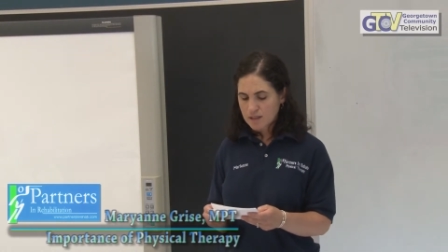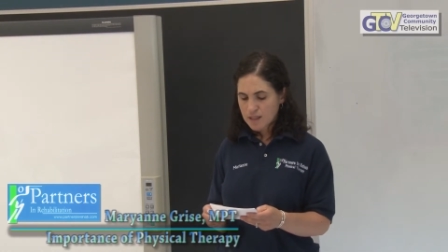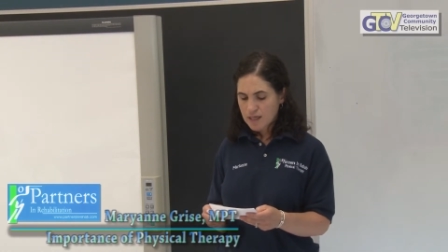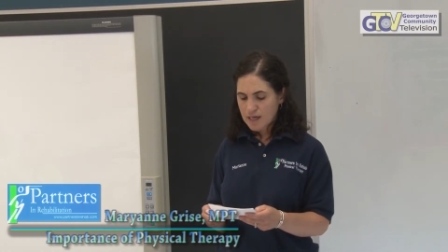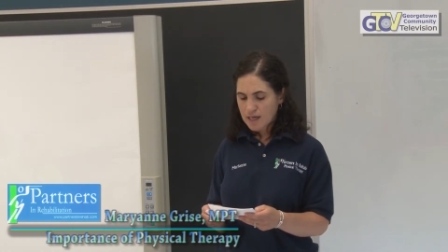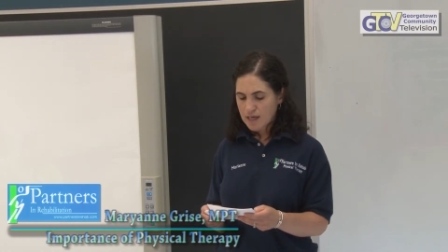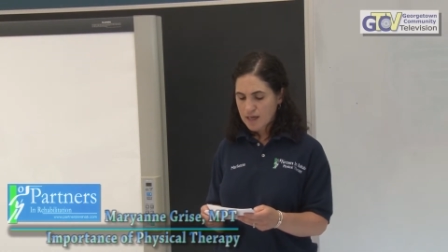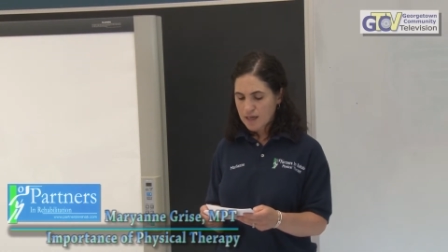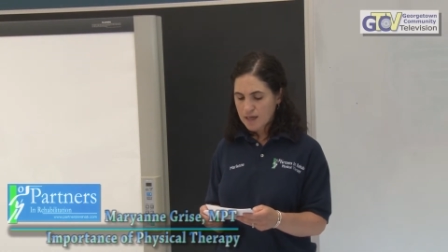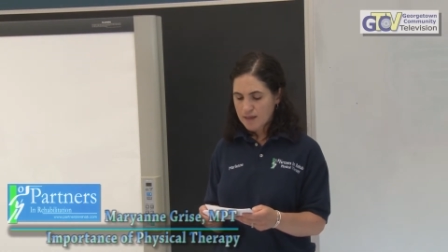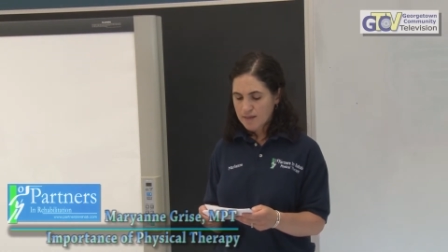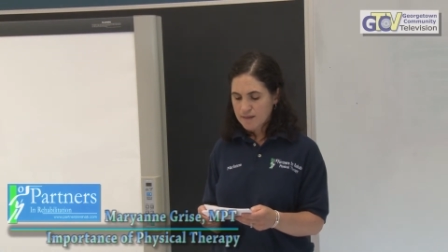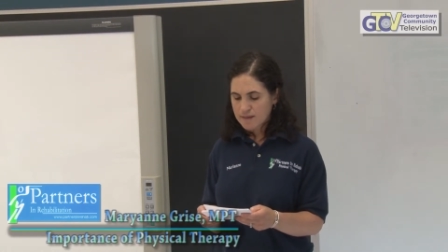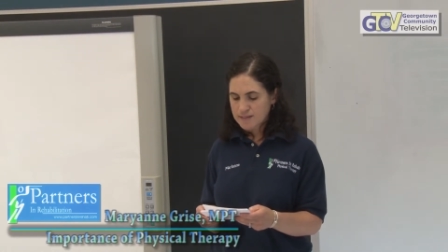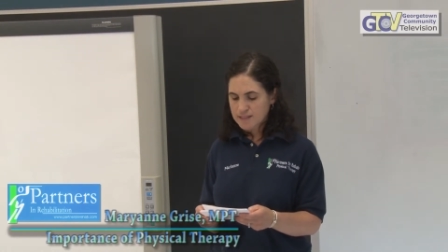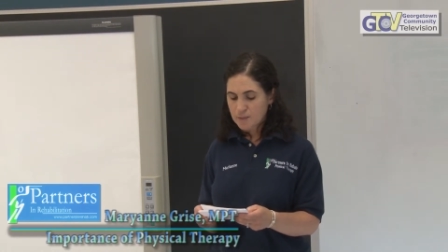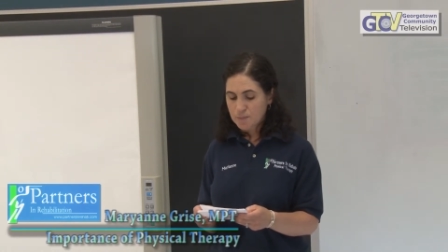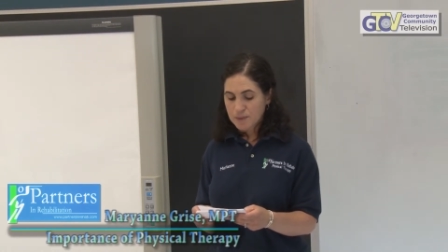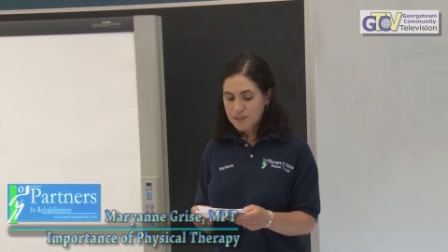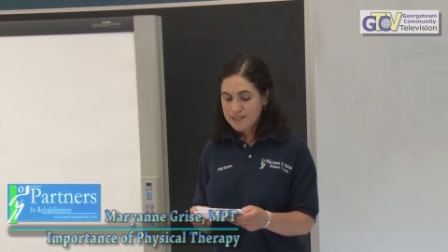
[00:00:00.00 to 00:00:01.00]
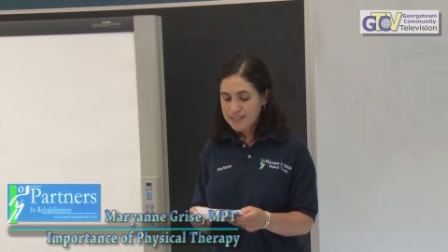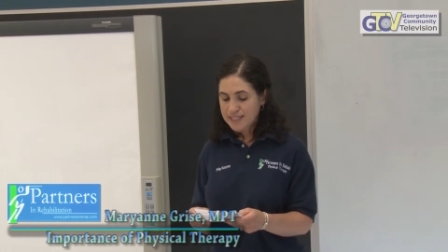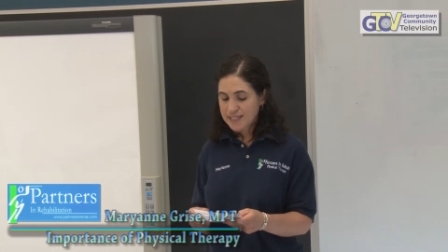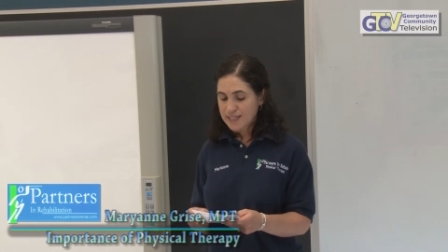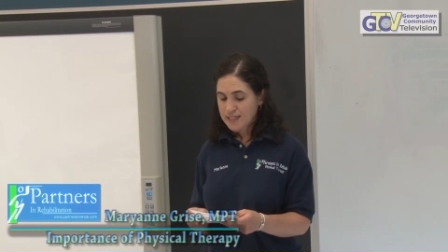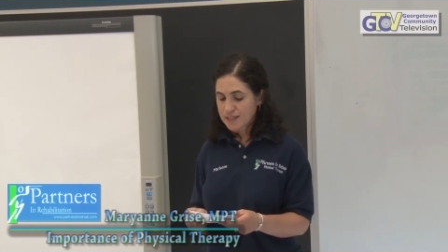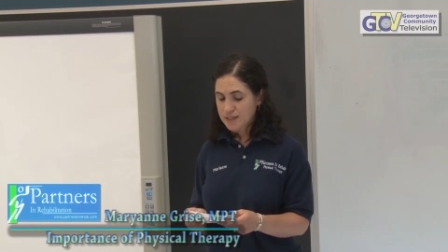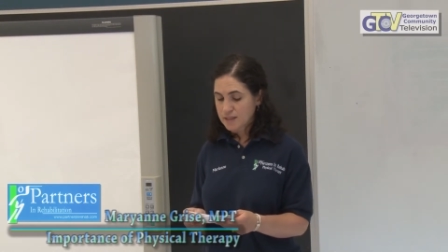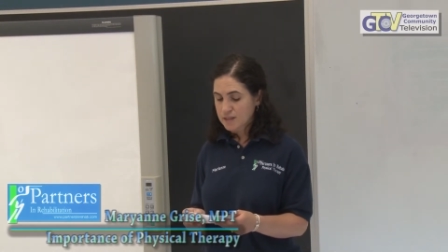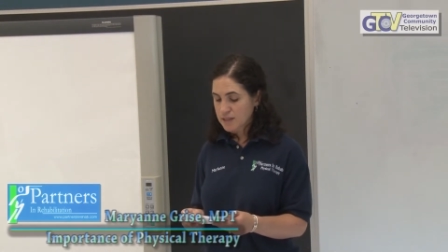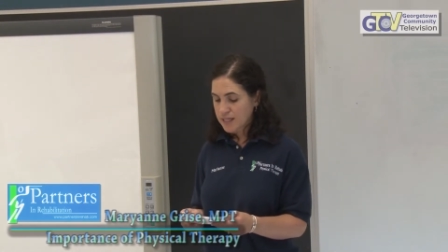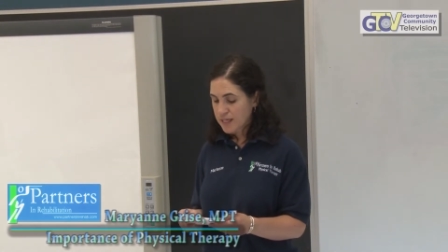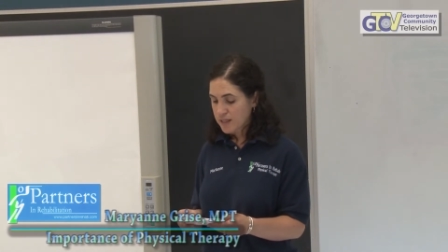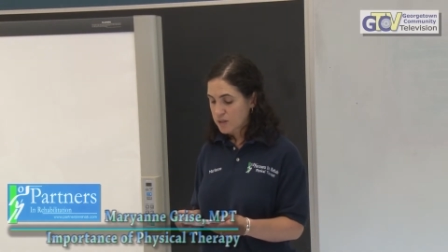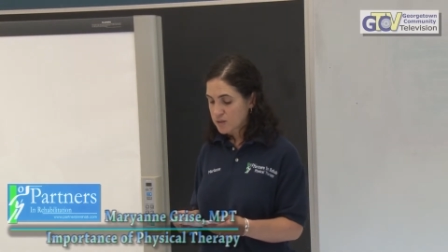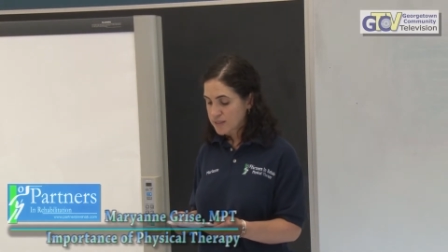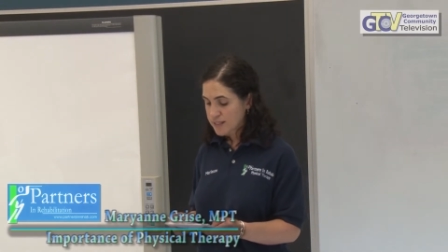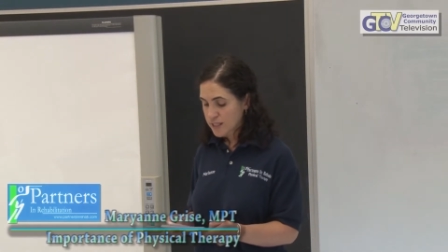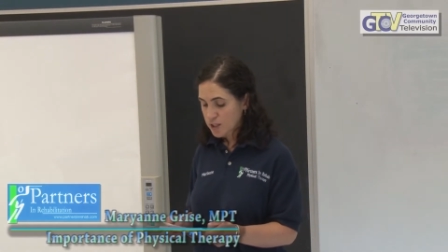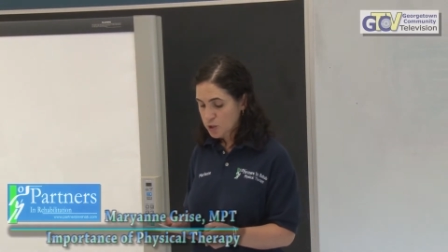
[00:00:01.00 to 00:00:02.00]
Uh, typically, it in,
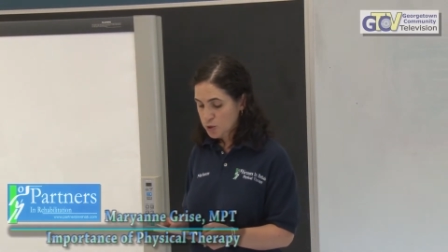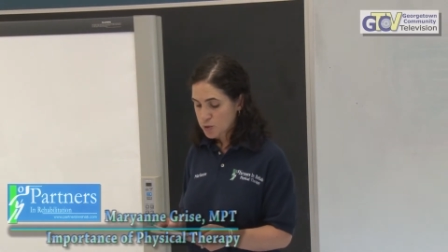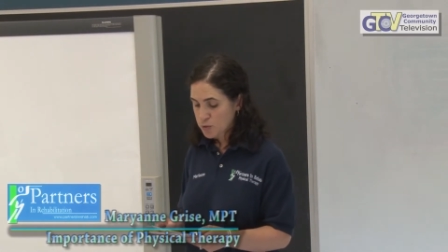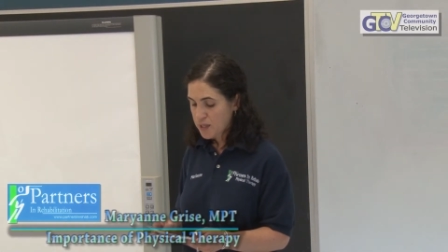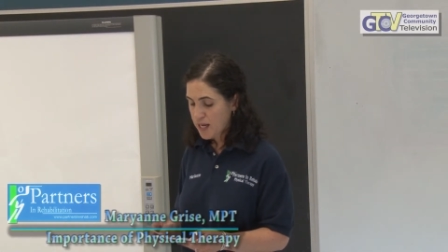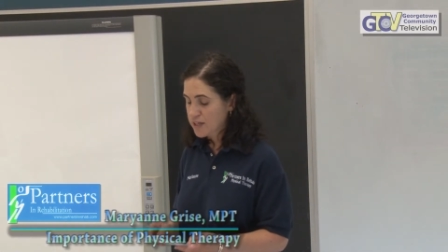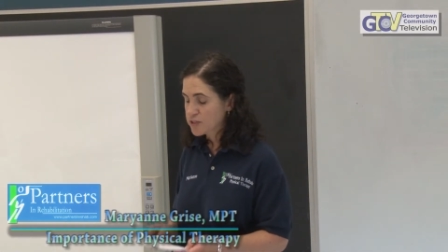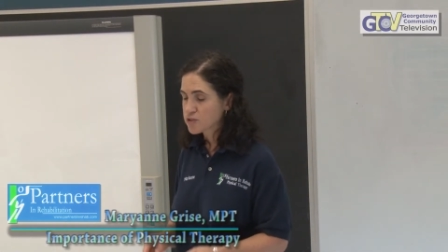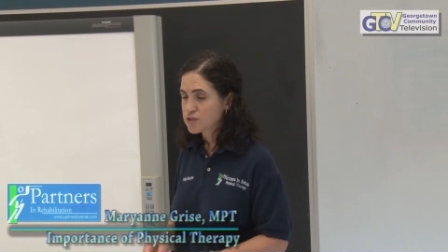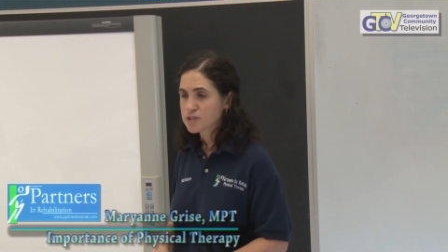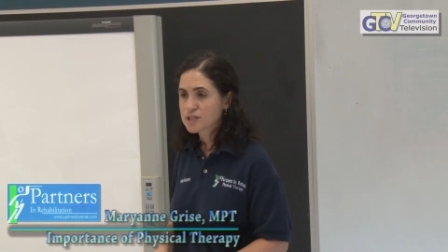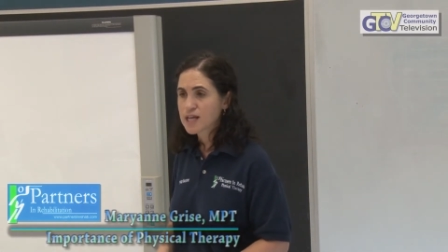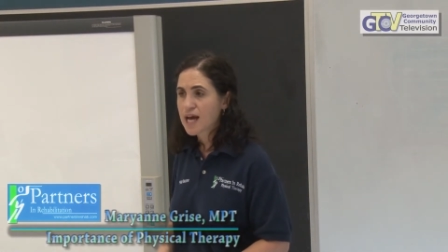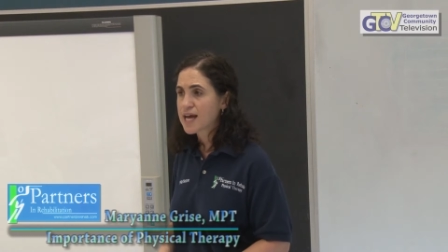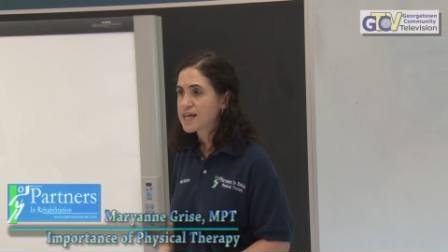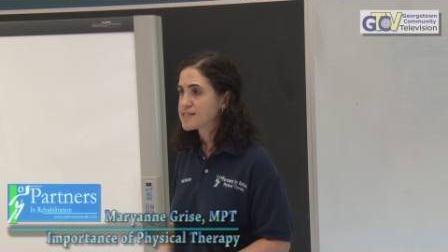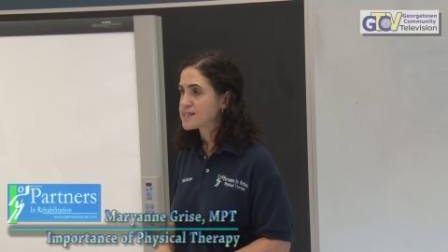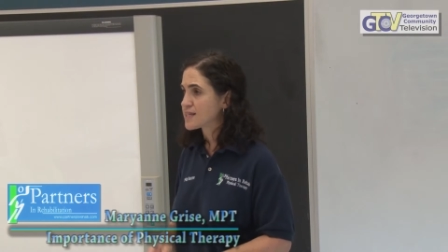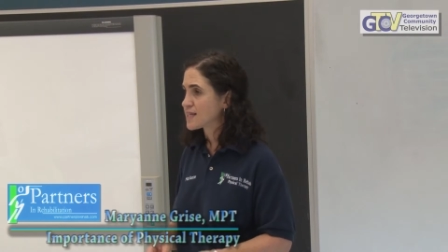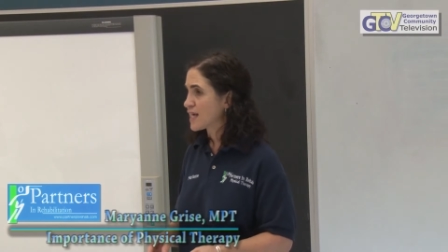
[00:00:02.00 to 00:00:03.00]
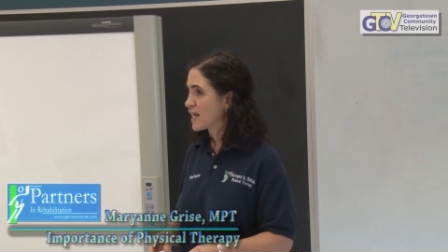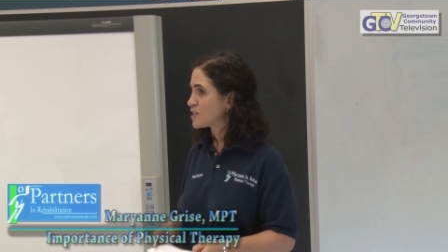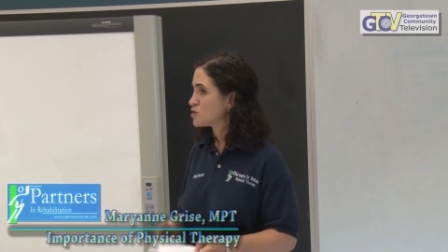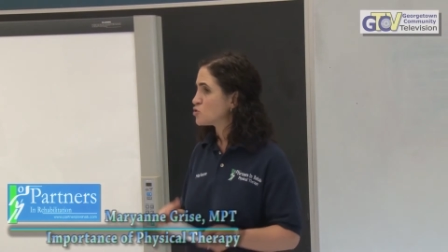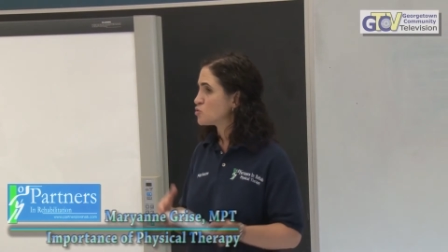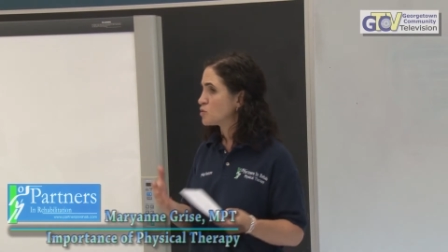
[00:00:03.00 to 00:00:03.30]
it'll include exercise, again,